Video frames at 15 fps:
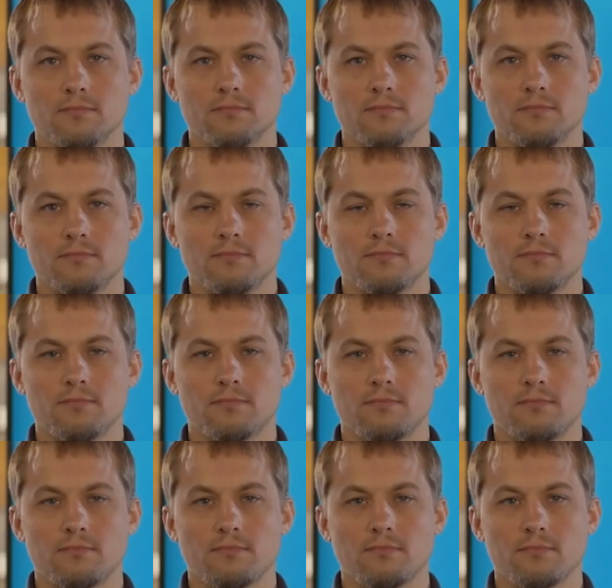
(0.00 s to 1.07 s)

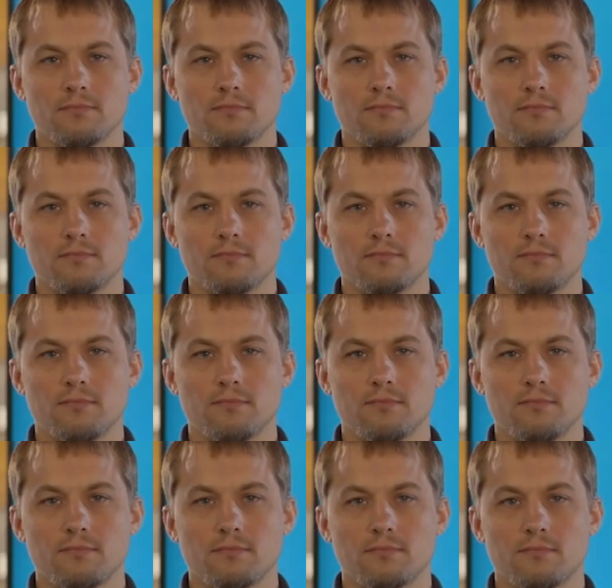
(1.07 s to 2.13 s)

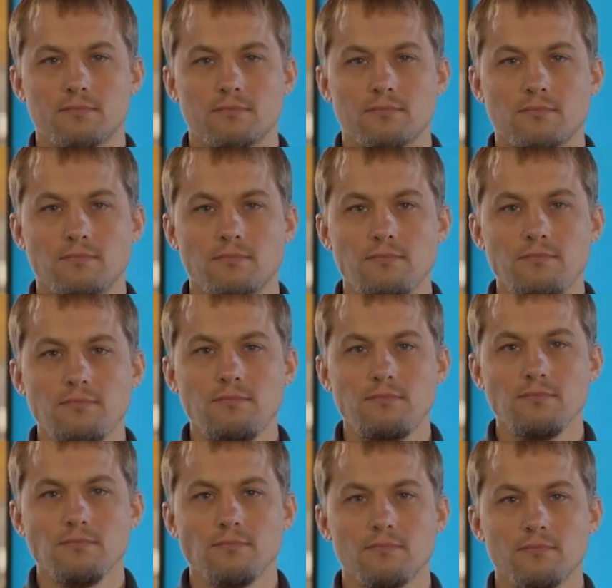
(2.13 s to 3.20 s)

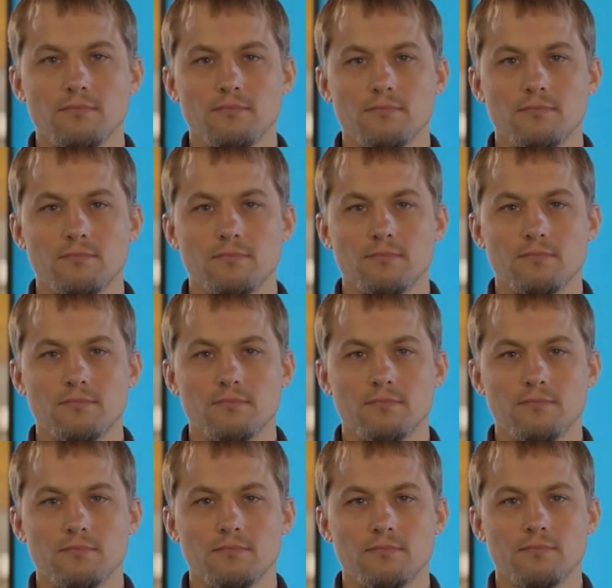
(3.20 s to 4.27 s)

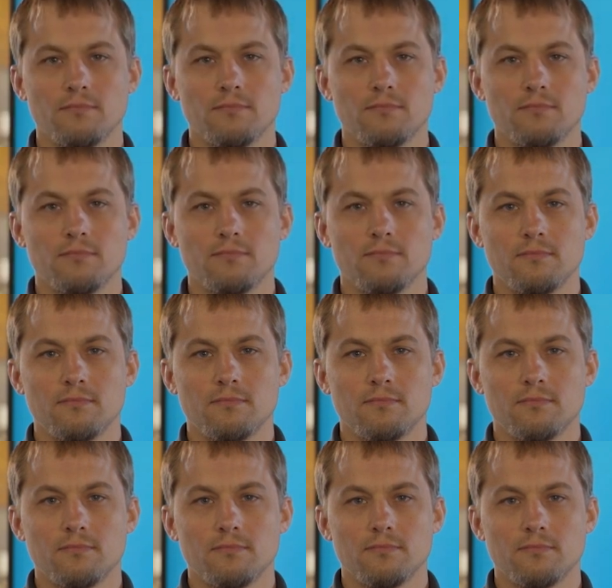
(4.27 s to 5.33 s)

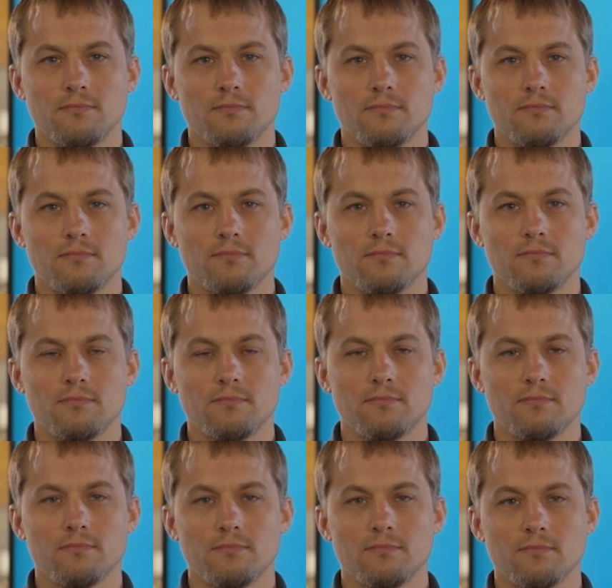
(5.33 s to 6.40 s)

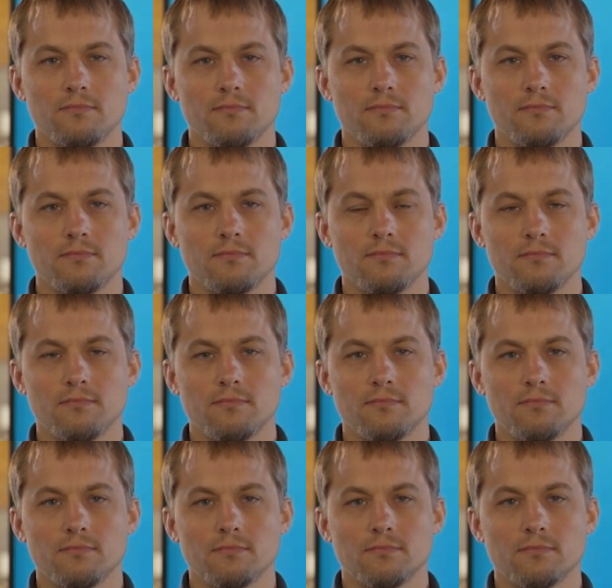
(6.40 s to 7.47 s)

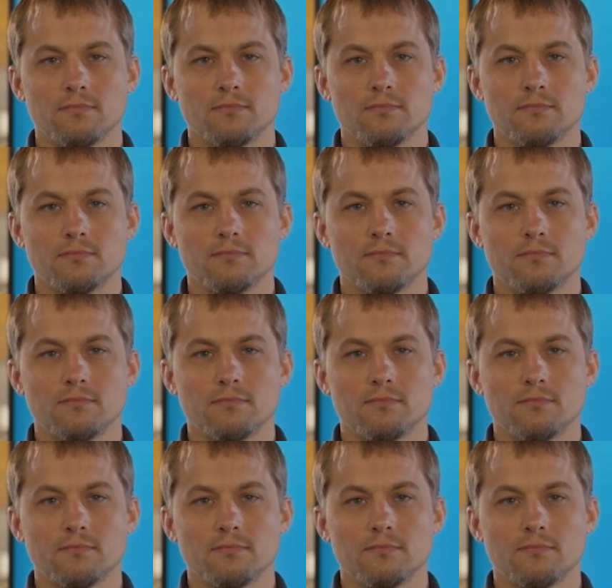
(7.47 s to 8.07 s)
[no speech]